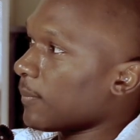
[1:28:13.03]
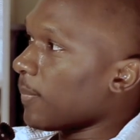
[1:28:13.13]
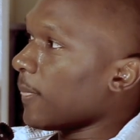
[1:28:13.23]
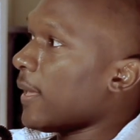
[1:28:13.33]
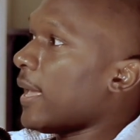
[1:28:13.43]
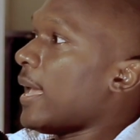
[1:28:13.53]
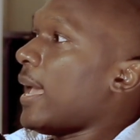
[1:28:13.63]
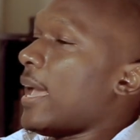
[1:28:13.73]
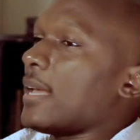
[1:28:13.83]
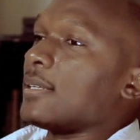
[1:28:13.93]

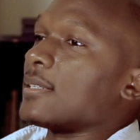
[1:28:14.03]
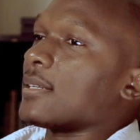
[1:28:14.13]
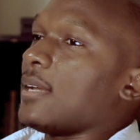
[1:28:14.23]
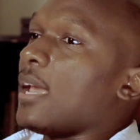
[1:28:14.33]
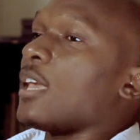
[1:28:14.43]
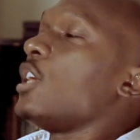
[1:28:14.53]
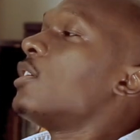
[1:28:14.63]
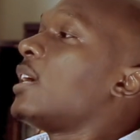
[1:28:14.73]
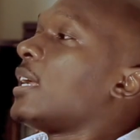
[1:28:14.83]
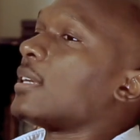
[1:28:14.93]
And a
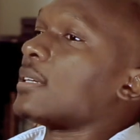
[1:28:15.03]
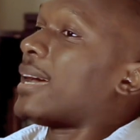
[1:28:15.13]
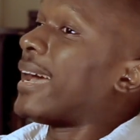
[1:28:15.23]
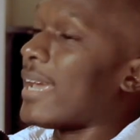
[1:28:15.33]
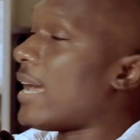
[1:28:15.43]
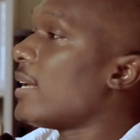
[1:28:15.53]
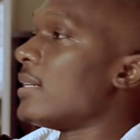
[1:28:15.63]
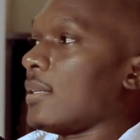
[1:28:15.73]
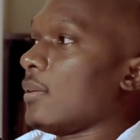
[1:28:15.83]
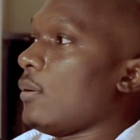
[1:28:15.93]
year in, I
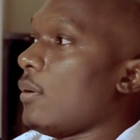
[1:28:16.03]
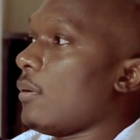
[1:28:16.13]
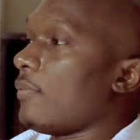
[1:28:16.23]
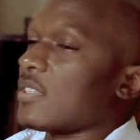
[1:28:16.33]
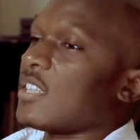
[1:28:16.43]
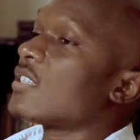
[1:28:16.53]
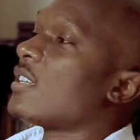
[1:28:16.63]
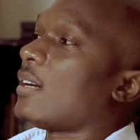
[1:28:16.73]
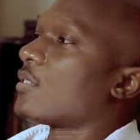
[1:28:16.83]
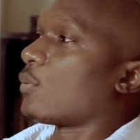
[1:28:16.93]
had over
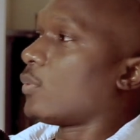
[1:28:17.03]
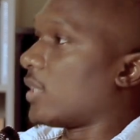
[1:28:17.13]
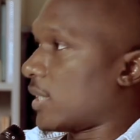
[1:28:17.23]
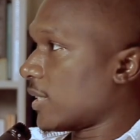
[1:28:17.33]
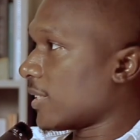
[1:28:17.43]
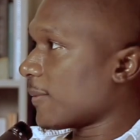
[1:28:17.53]
60,000 words.